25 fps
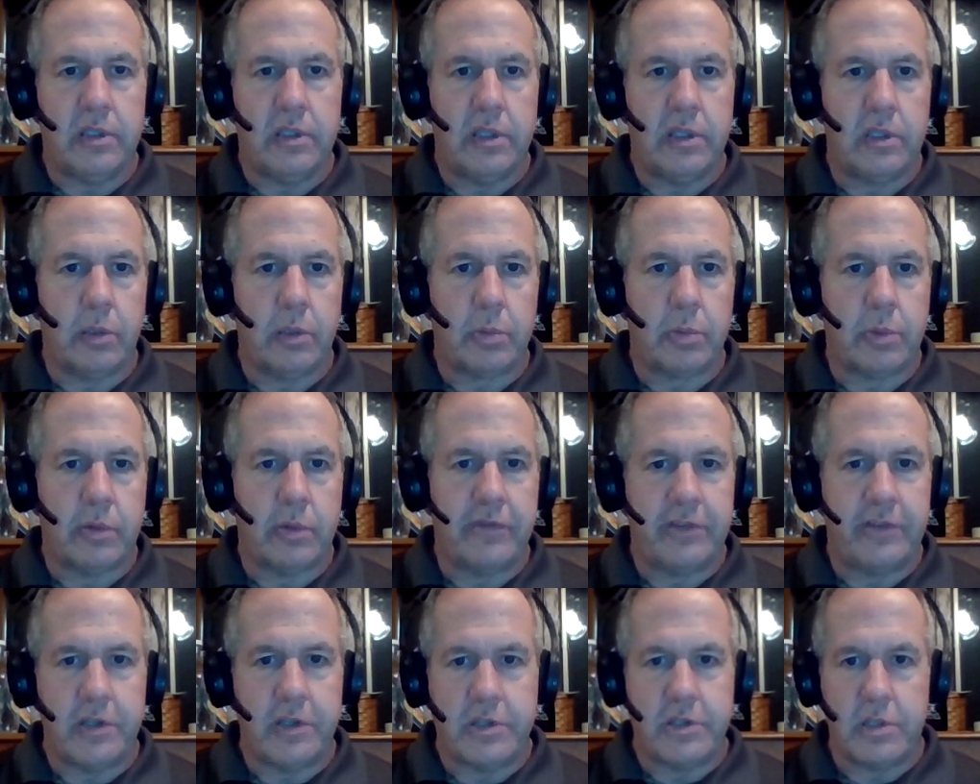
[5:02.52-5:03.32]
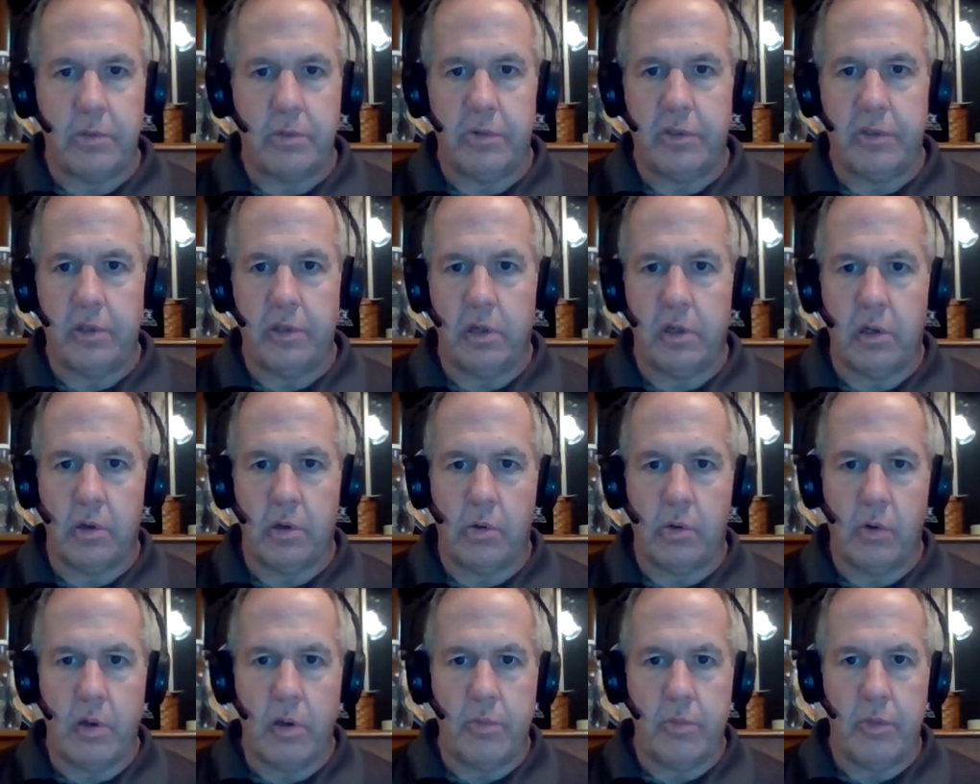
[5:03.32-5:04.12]
that they're proficient with your
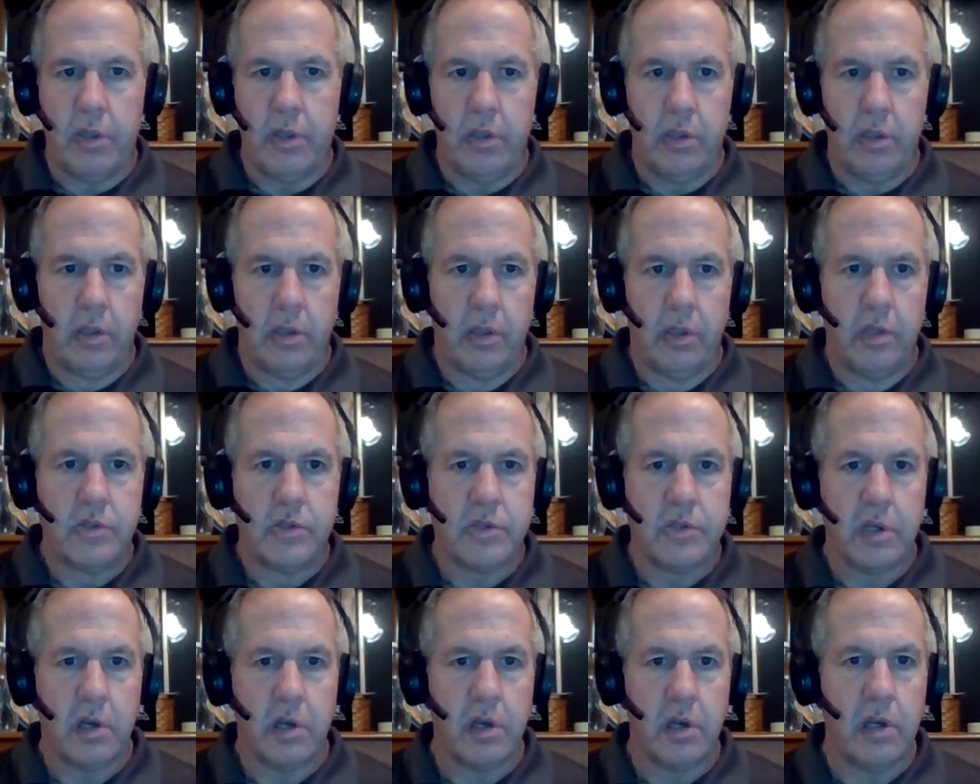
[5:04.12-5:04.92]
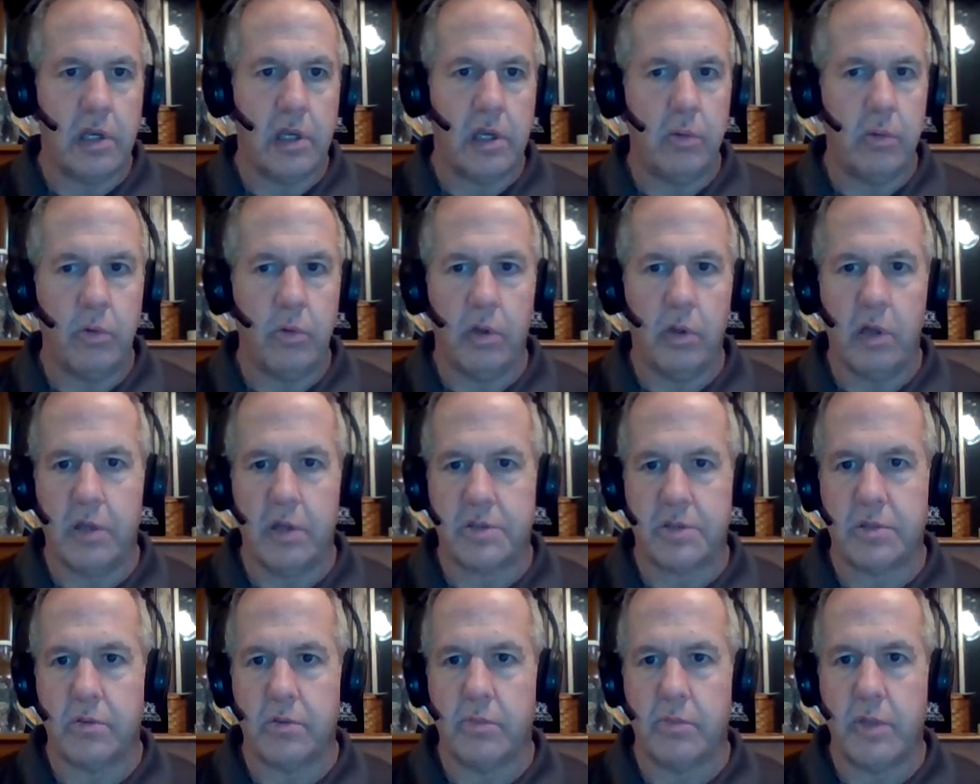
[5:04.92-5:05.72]
equipment. Security will
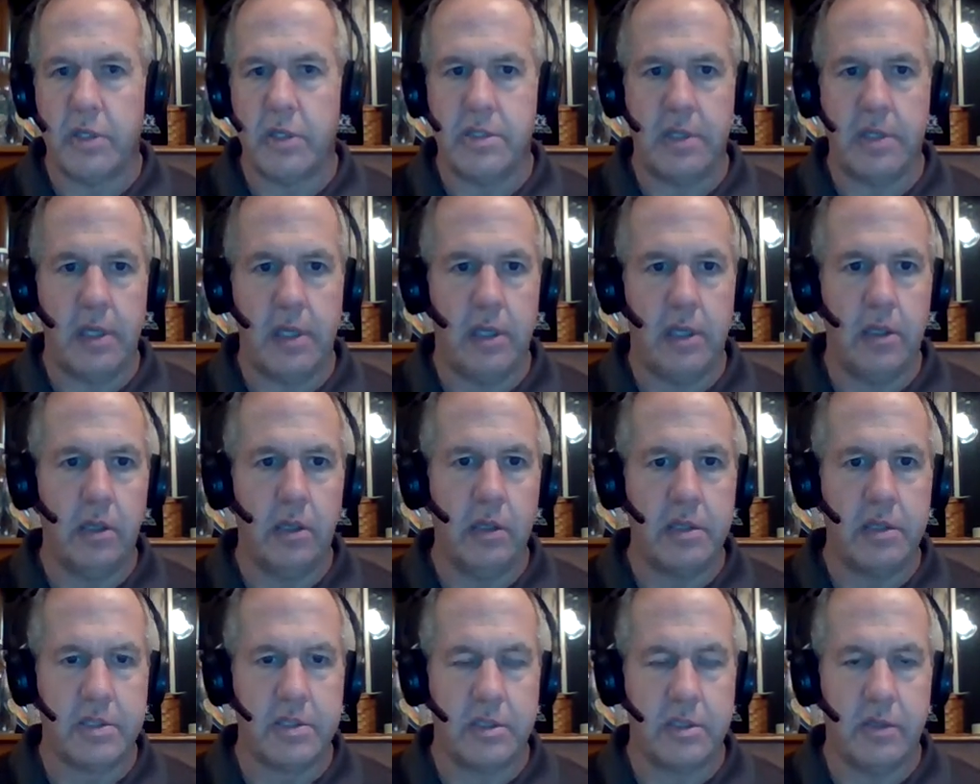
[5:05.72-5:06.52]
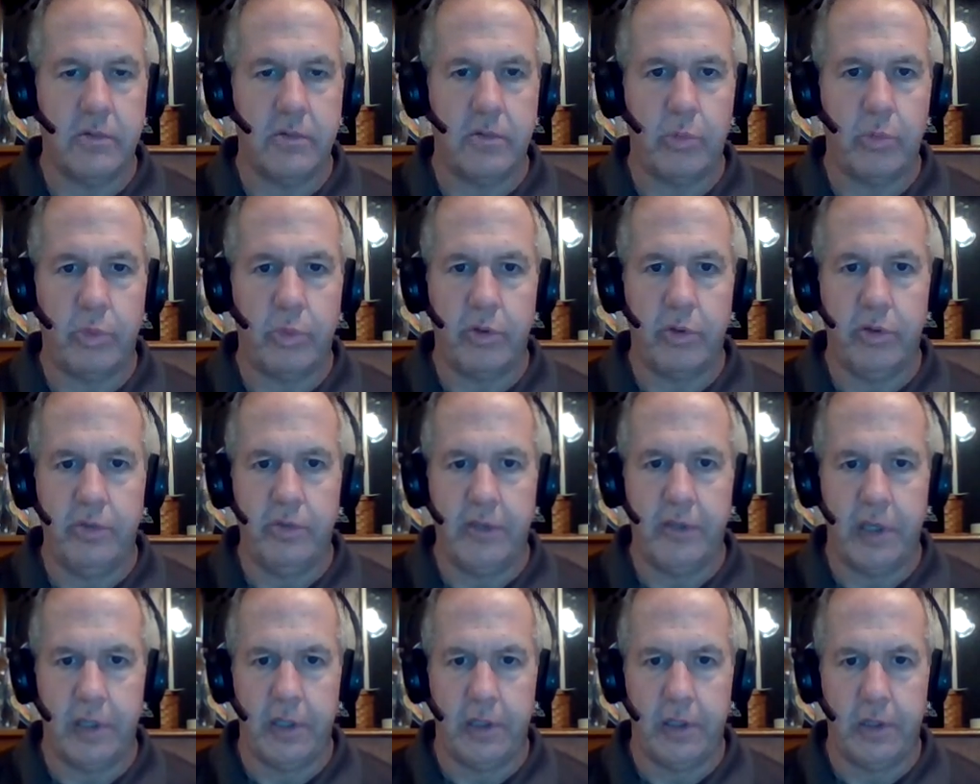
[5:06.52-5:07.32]
also maintain a list of approved
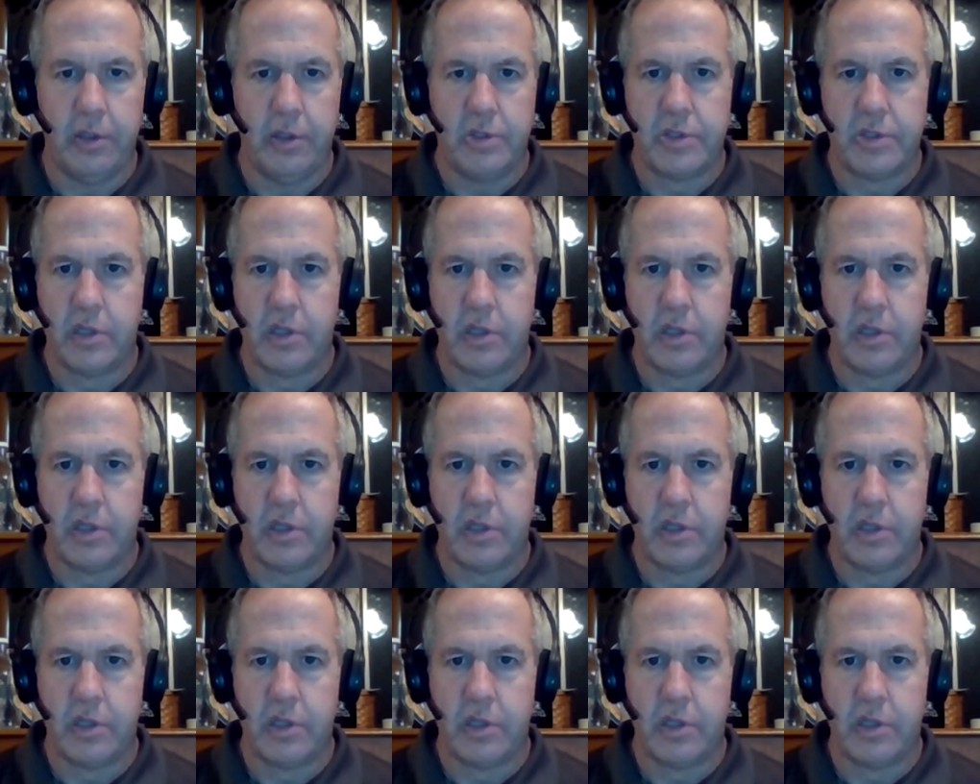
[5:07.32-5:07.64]
hunters.